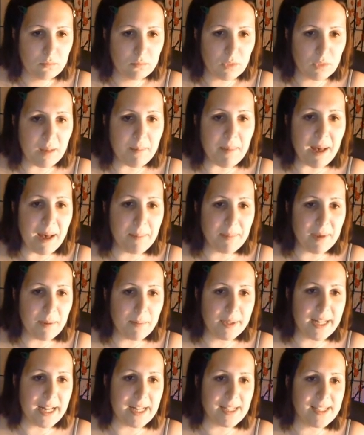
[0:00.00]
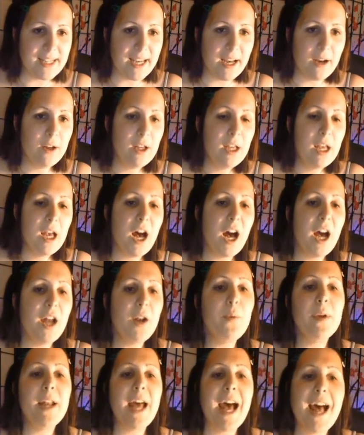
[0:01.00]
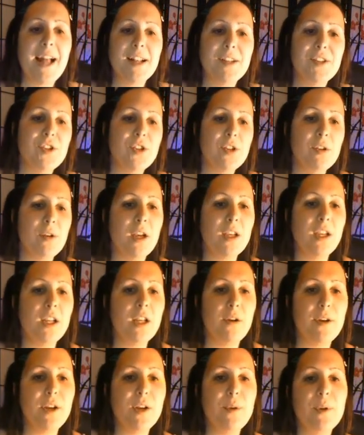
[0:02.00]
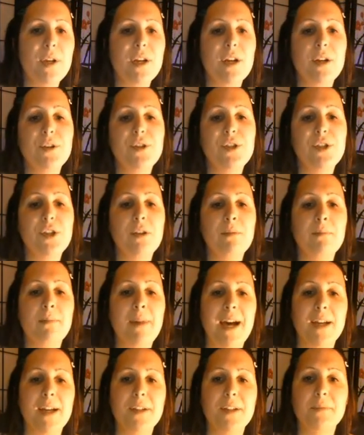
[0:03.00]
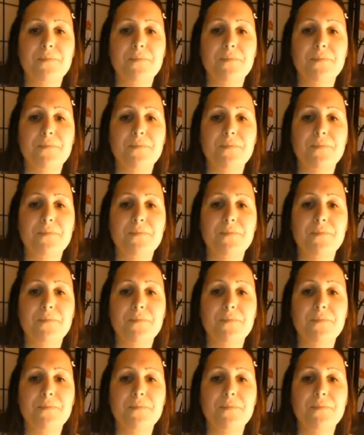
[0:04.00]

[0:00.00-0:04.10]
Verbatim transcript: I'm happy with that tail. I don't want to add too, you know, you don't want to go too mad.